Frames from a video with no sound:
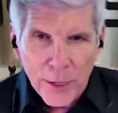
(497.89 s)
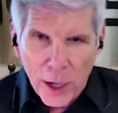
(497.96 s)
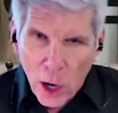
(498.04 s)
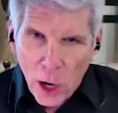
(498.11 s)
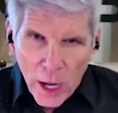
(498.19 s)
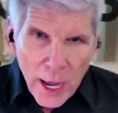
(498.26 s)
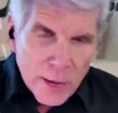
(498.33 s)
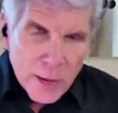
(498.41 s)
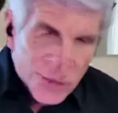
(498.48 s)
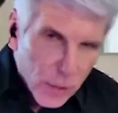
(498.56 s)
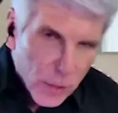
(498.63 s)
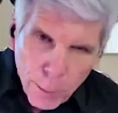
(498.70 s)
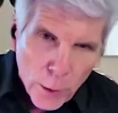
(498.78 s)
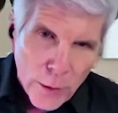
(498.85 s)
they got
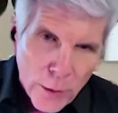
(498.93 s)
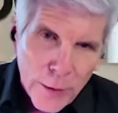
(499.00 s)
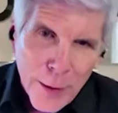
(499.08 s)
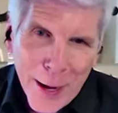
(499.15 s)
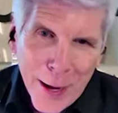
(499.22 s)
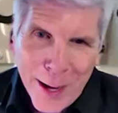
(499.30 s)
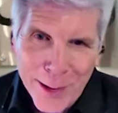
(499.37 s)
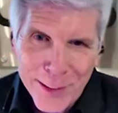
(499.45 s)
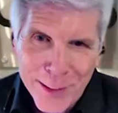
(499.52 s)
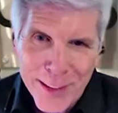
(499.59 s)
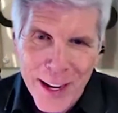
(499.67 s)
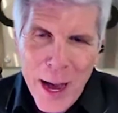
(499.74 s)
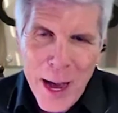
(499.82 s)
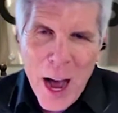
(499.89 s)
at some point in the
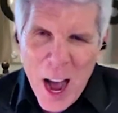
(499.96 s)
past.